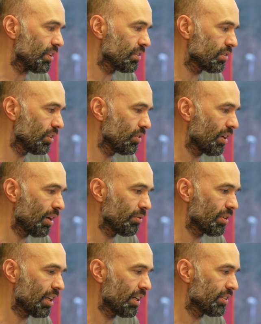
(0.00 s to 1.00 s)
So I
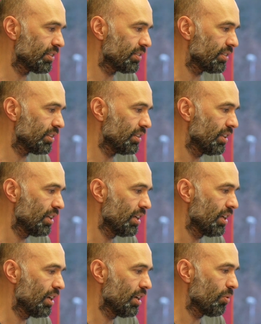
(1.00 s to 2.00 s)
would like to see
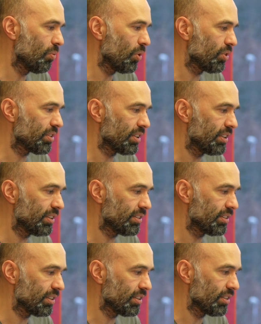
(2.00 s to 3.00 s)
what is
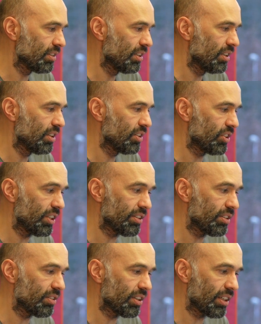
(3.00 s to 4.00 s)
the
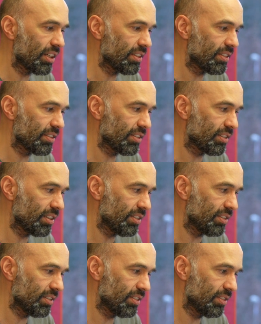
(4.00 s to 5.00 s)
jitter against
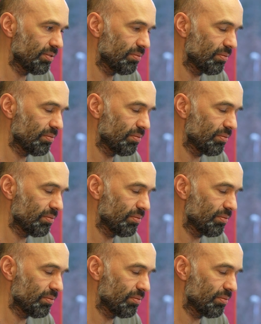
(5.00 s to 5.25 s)
this